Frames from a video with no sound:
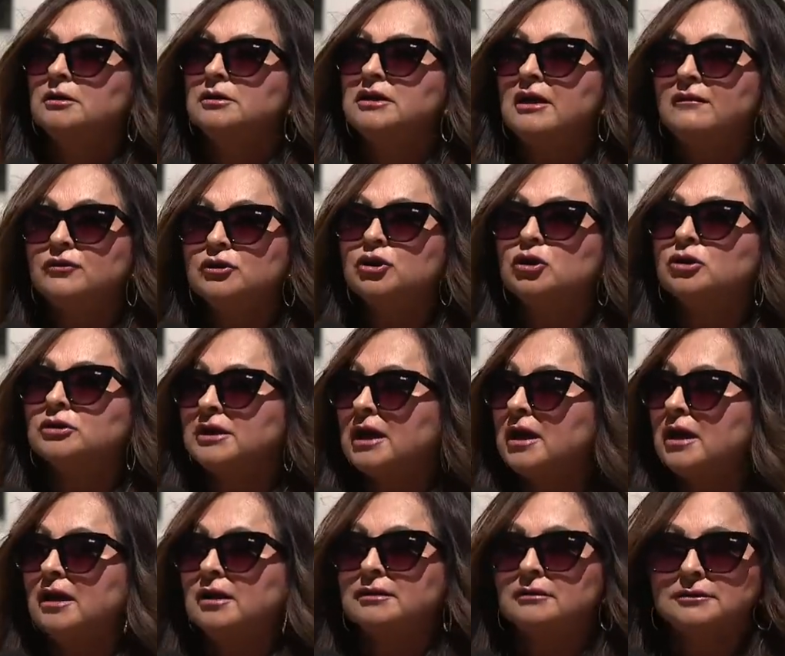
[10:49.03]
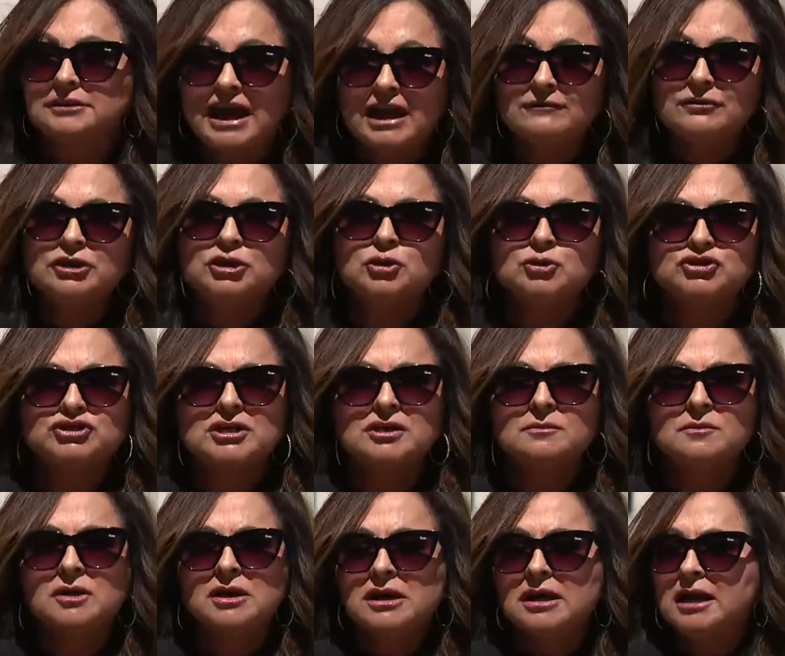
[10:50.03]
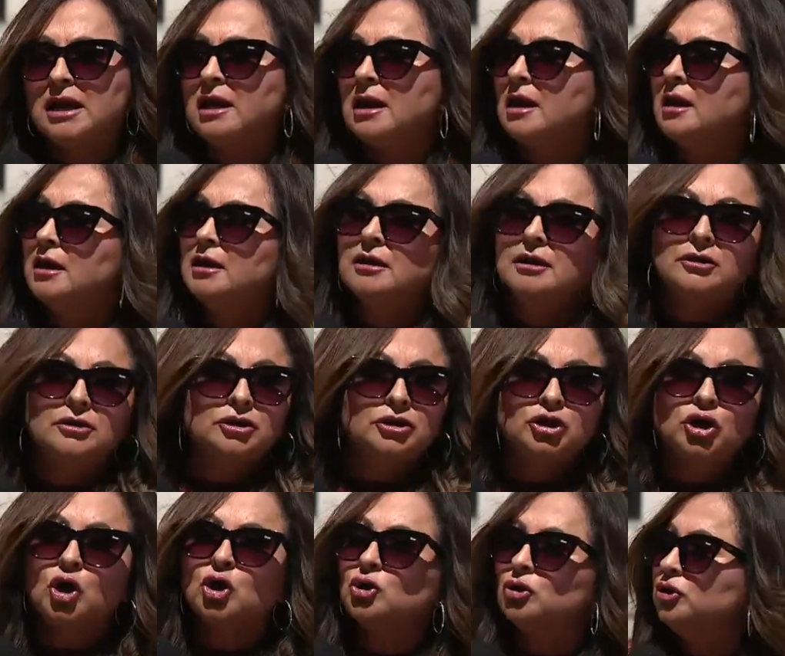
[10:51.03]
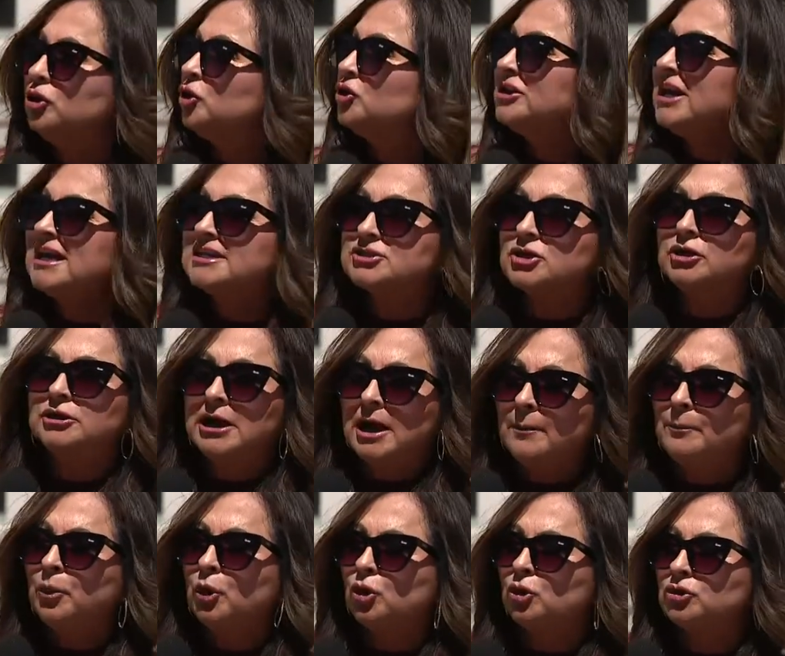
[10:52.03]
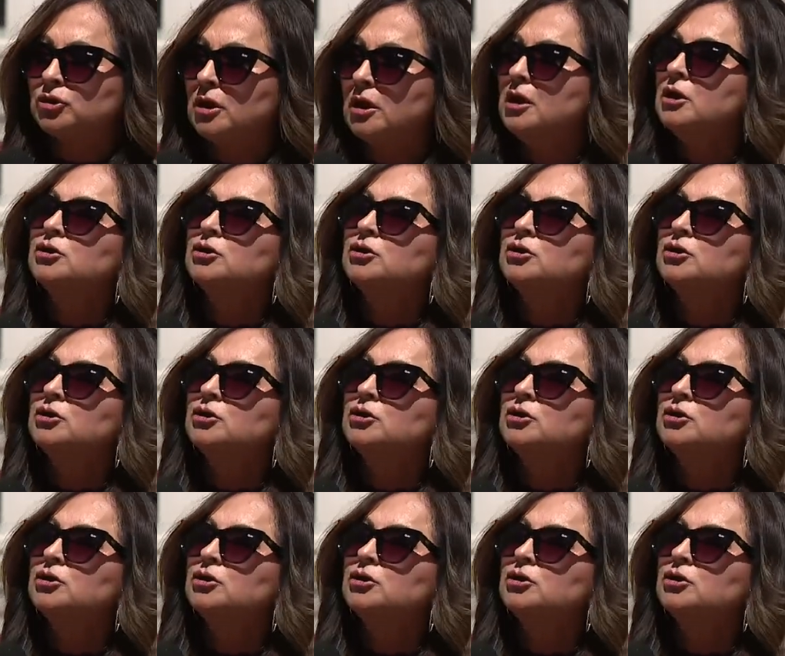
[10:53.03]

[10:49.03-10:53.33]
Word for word: Governor uh, Gavin Newsom, your, your days are numbered.